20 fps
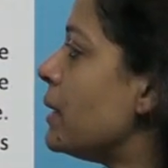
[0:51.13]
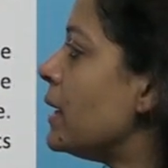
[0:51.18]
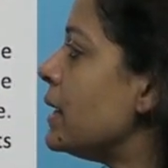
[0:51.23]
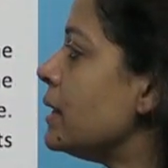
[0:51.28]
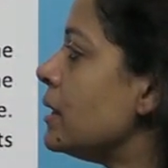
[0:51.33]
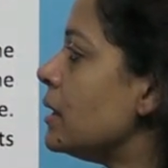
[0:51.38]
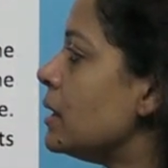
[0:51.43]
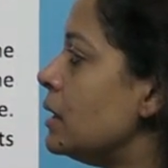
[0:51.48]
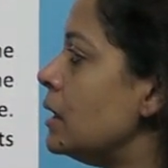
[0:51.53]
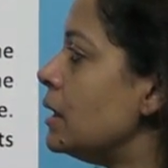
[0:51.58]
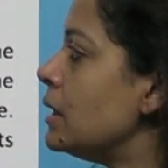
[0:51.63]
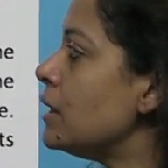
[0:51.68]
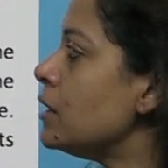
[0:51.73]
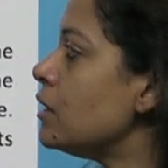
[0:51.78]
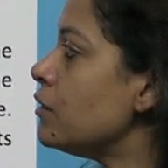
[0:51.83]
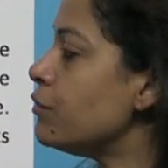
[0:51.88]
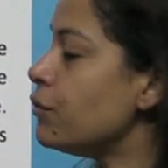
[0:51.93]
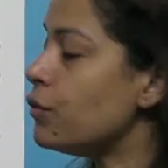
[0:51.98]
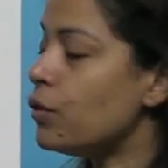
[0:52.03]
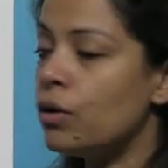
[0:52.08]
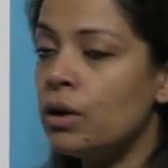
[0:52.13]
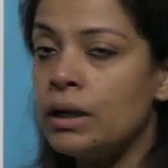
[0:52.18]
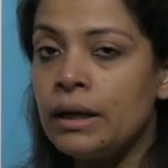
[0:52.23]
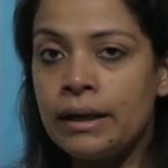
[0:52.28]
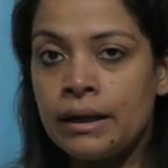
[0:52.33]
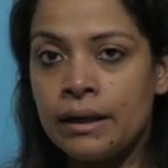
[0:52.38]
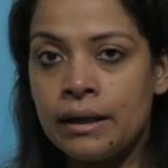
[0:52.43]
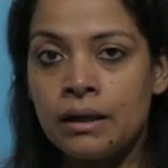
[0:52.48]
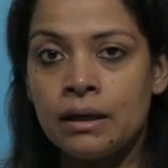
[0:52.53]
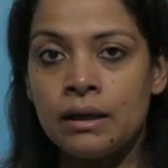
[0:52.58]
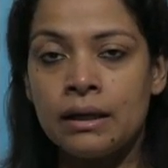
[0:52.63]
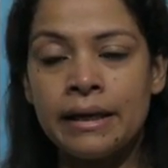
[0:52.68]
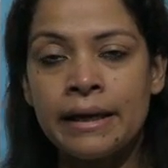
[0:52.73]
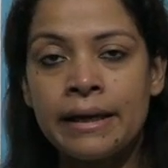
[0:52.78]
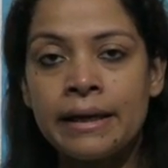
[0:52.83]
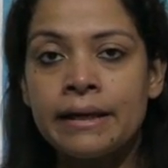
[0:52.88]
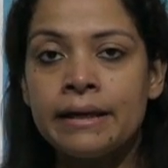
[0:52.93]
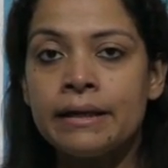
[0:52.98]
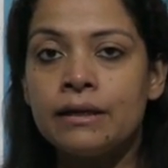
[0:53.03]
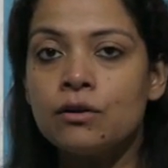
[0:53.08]
by a layer of
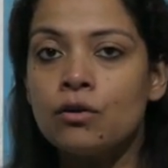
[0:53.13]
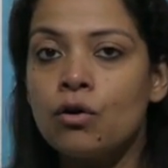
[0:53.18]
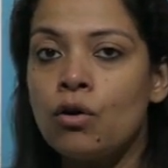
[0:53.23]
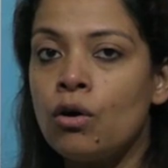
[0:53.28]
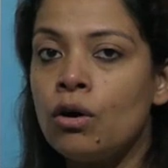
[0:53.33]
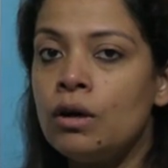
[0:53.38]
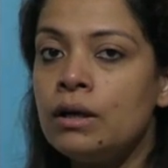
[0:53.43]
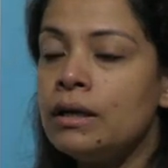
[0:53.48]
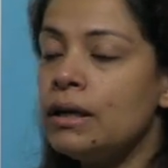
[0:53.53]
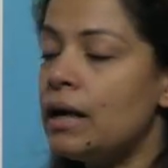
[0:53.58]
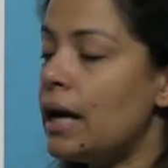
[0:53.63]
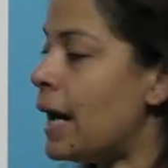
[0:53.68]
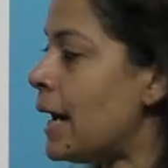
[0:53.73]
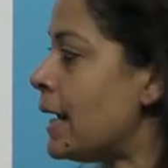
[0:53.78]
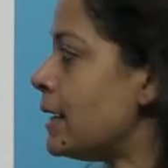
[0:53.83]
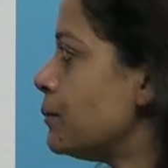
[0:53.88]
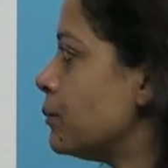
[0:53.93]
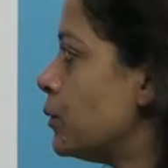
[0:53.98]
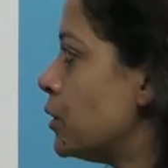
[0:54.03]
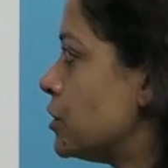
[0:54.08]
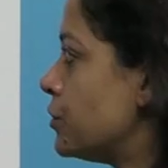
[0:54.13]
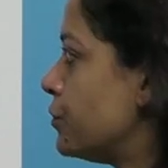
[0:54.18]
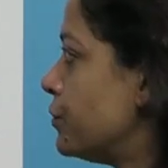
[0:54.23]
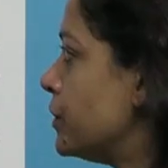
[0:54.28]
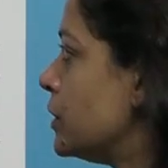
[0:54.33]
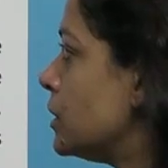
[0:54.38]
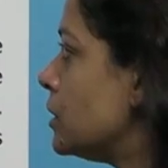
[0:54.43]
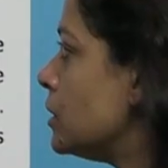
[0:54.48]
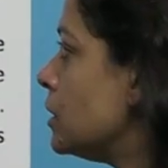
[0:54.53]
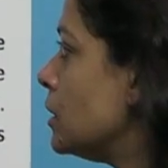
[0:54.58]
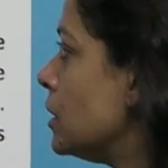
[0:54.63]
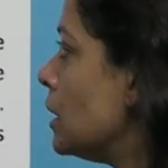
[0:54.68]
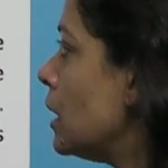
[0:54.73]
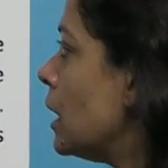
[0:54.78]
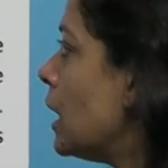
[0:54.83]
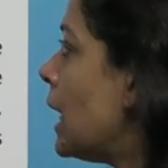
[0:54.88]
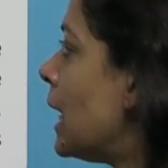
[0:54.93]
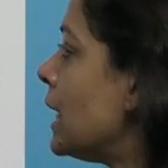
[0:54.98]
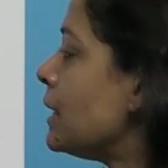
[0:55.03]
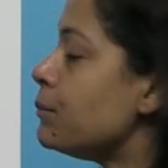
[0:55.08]
air called atmosphere.
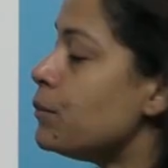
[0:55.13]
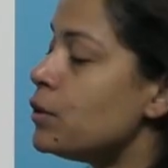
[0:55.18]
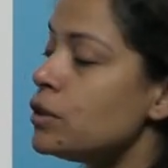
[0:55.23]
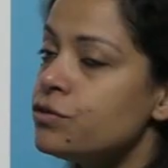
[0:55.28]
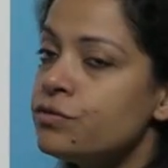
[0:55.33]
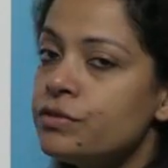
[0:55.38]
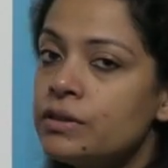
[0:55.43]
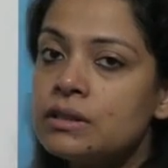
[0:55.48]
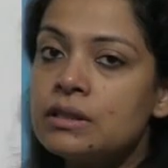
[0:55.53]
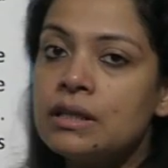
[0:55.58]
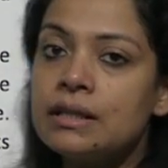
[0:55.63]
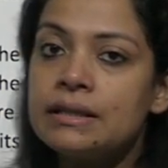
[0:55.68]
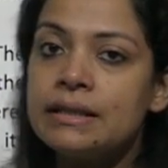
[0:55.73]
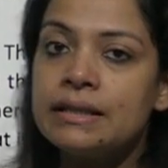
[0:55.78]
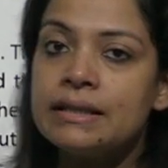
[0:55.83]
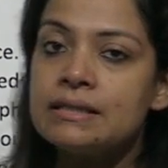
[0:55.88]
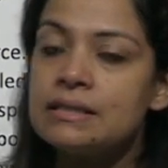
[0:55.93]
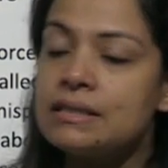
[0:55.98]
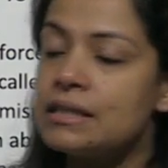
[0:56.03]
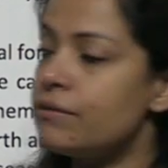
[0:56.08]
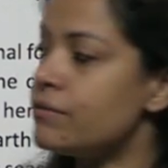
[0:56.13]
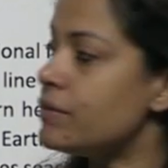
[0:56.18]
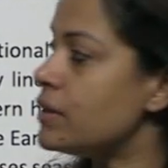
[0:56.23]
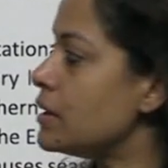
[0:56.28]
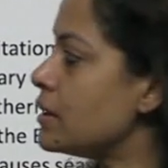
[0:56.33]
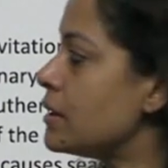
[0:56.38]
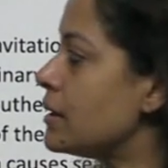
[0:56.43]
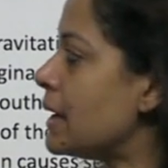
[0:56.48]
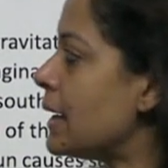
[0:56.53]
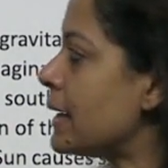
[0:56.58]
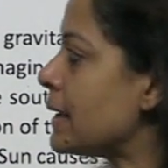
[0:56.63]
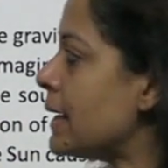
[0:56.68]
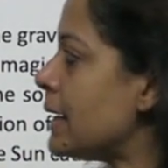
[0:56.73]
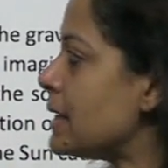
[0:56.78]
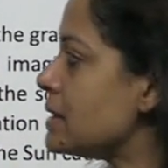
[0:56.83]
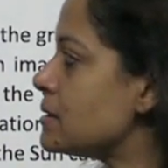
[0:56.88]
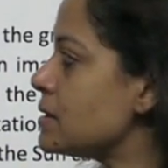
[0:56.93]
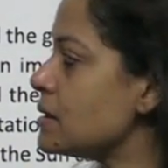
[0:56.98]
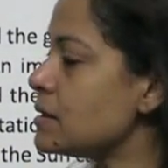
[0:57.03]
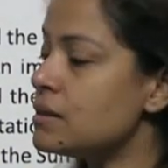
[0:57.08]
Atmosphere contains several
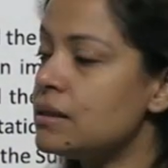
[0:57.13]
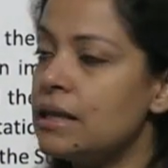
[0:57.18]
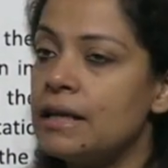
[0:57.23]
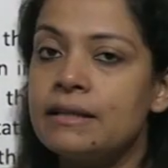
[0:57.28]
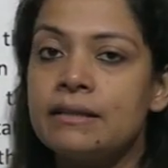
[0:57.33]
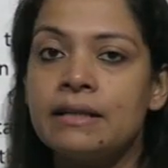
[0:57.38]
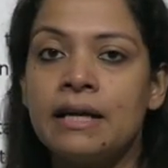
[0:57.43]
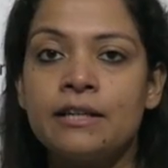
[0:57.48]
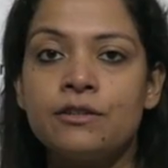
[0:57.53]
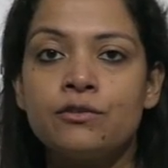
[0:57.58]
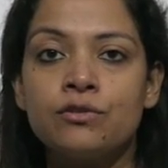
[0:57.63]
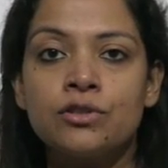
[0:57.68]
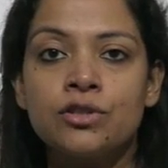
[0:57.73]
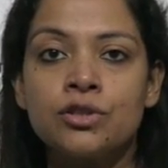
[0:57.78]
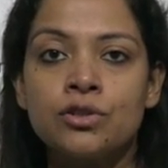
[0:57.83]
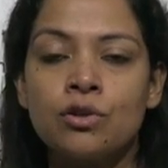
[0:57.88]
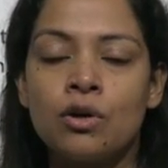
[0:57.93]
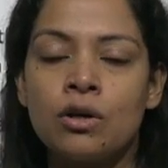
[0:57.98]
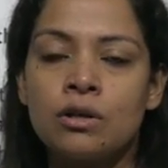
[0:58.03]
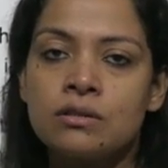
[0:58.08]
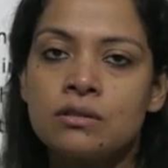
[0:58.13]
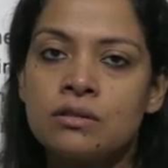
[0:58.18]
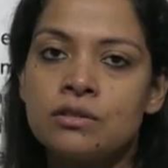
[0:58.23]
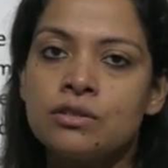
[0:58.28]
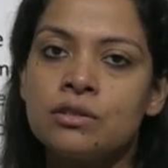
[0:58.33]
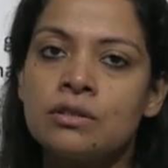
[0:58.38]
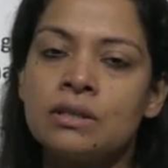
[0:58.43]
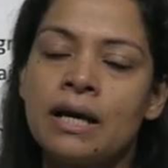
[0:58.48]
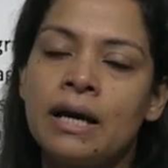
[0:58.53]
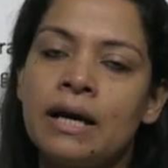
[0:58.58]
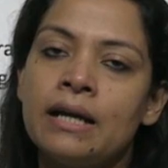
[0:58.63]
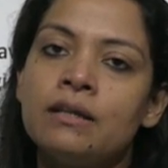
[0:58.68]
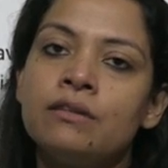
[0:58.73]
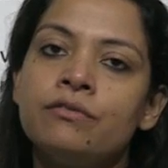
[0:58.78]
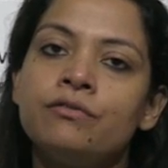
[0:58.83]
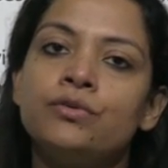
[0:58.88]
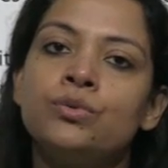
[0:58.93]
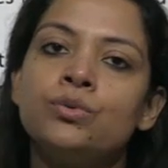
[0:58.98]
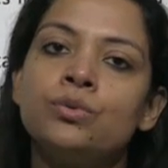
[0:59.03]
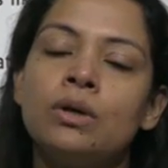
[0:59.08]
gases like nitrogen, oxygen and
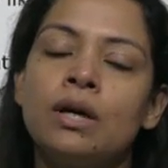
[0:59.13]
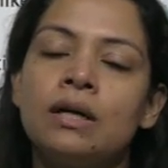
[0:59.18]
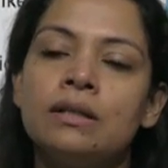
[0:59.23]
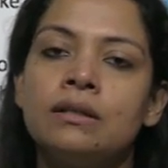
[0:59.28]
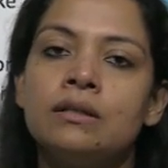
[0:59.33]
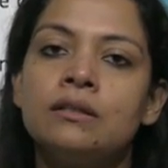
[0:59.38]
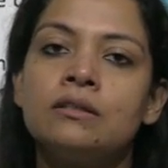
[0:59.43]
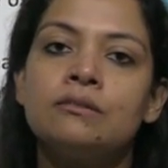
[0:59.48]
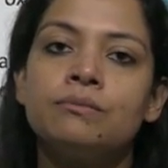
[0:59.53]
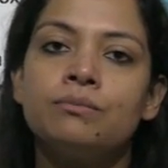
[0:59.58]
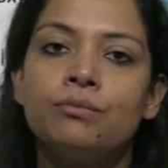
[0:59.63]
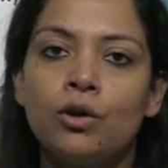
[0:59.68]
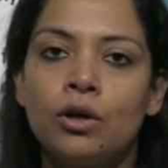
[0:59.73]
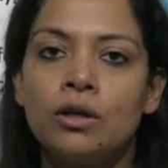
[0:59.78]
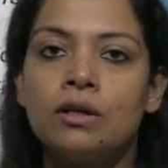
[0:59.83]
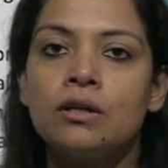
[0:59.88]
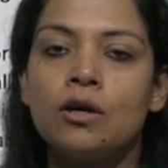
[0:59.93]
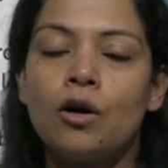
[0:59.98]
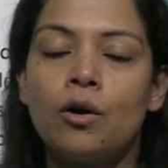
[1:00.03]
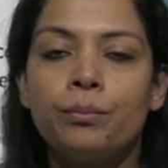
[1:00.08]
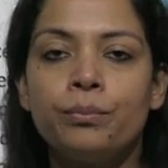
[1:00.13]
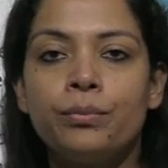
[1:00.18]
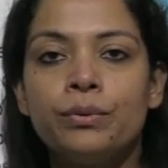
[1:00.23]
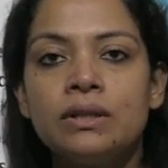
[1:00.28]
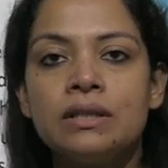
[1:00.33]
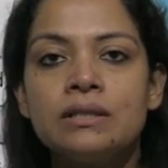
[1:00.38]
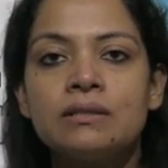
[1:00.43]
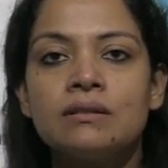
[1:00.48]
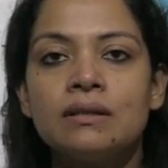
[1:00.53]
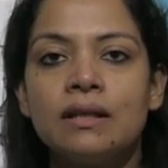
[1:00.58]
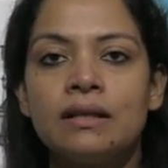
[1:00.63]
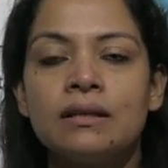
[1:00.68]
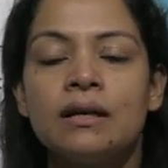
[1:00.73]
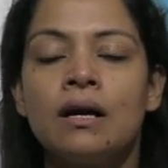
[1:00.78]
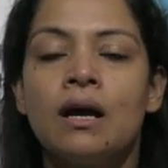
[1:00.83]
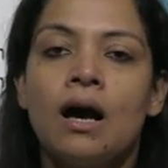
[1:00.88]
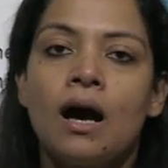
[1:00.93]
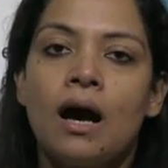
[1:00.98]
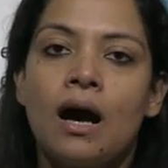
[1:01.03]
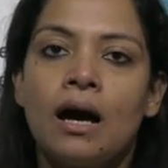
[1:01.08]
few other small components like
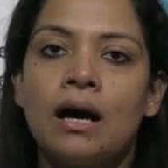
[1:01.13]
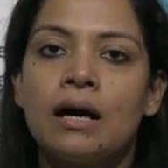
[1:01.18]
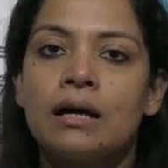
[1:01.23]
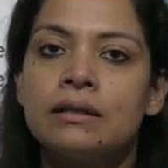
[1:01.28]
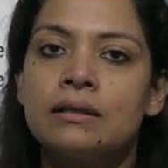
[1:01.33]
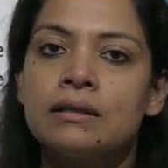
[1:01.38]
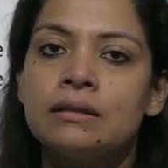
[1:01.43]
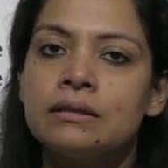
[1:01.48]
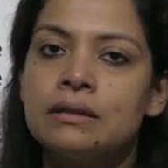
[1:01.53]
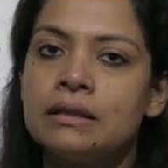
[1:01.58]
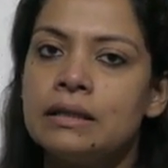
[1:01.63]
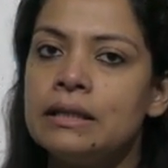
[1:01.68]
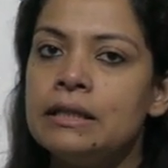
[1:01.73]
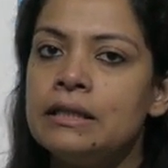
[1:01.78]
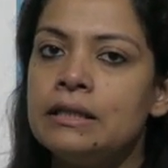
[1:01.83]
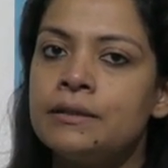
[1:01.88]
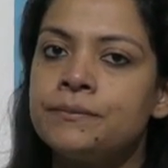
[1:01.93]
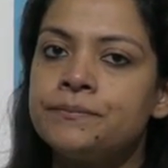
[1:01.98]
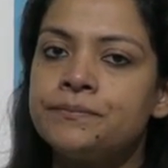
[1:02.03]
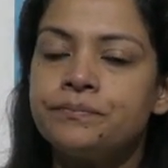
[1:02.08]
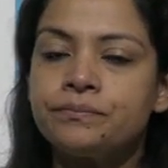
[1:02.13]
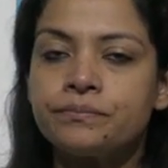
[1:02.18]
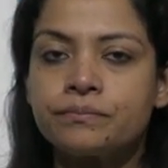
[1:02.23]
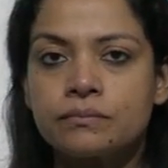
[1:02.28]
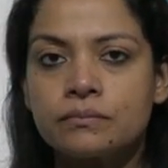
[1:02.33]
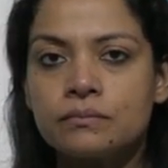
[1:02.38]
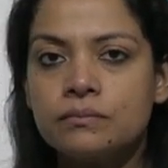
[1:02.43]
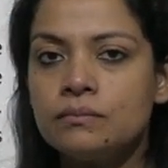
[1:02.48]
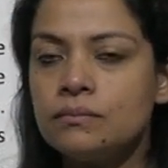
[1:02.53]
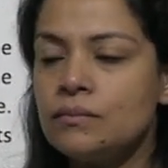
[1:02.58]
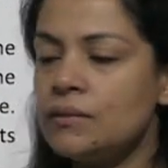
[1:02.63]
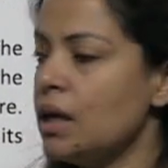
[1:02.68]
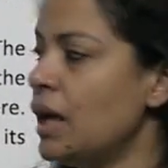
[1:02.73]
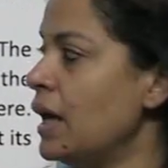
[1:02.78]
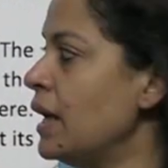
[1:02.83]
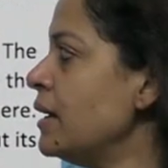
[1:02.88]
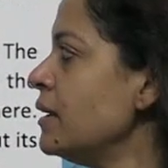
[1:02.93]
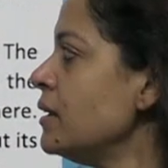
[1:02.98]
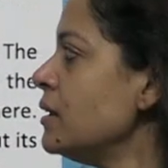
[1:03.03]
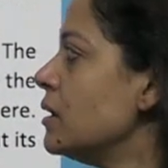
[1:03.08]
argon, helium
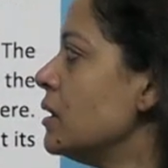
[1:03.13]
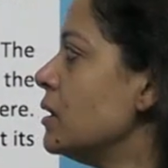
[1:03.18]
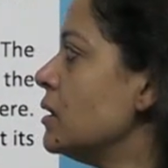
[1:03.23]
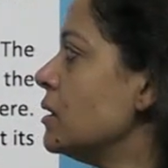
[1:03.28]
and